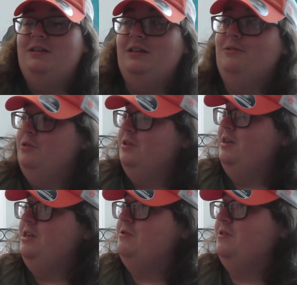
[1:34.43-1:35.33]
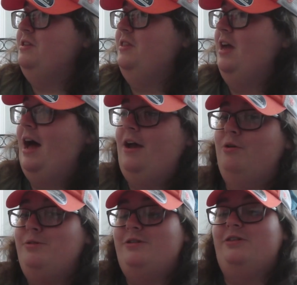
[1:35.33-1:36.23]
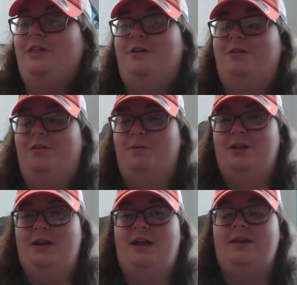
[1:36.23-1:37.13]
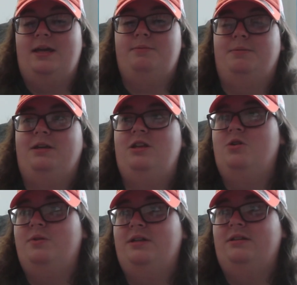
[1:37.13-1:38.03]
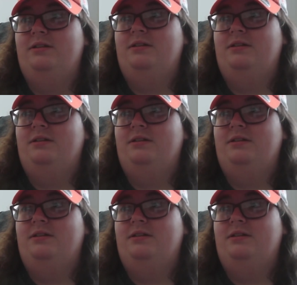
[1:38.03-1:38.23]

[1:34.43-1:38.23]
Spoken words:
It was an interesting thing. I almost took the under on the Monday night game, and I'm like, you know what?